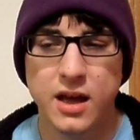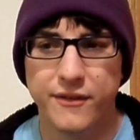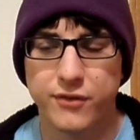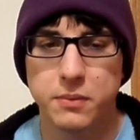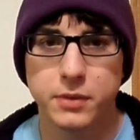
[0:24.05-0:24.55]

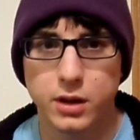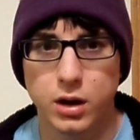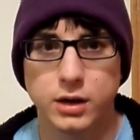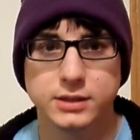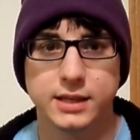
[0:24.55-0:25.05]
from the
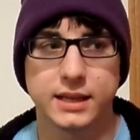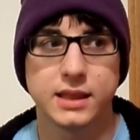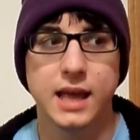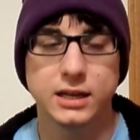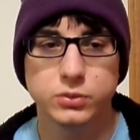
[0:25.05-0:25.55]
cards, like
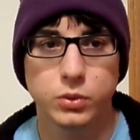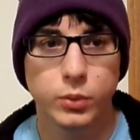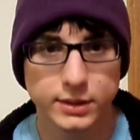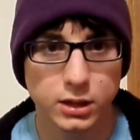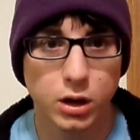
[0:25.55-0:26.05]
the actual
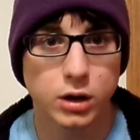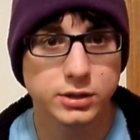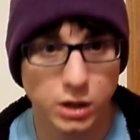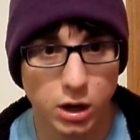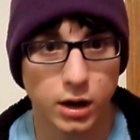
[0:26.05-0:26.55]
what the
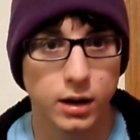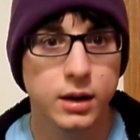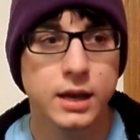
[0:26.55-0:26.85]
cards are